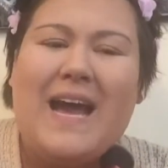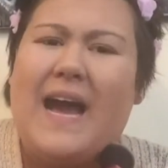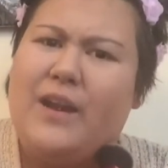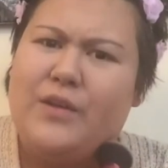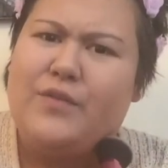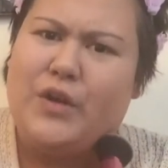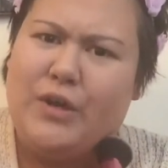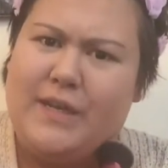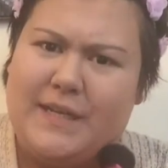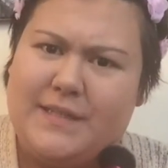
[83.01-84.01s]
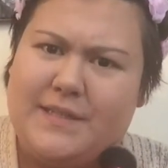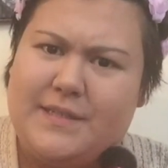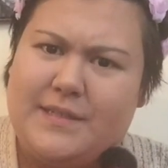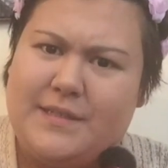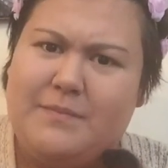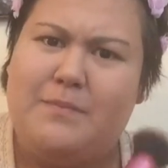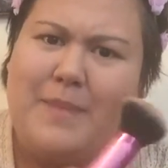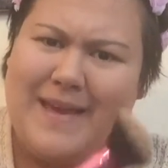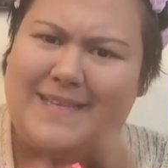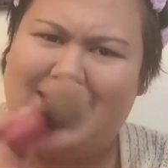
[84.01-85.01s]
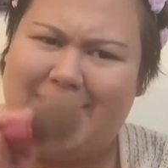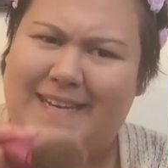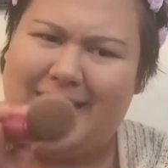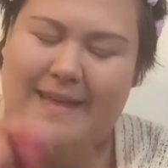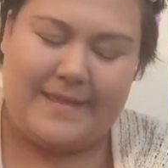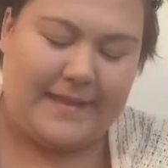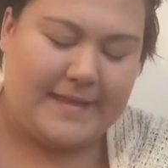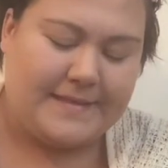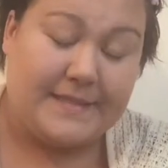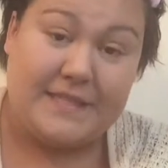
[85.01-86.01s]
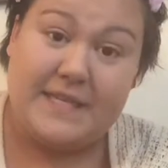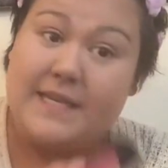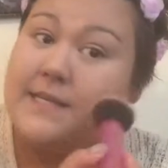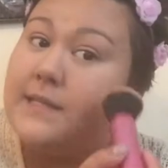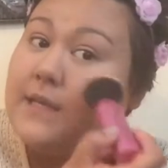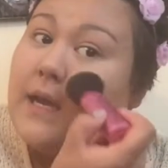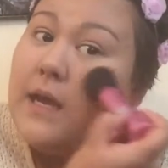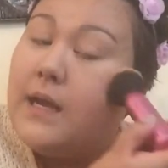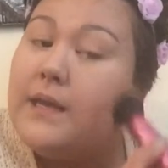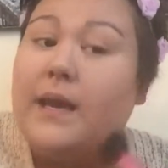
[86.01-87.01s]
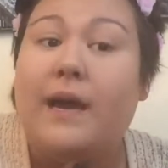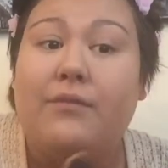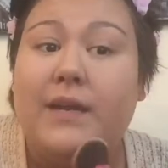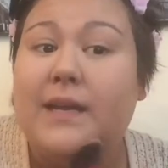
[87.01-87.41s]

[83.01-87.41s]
I love colours, basically. I think that's the gist. Yeah,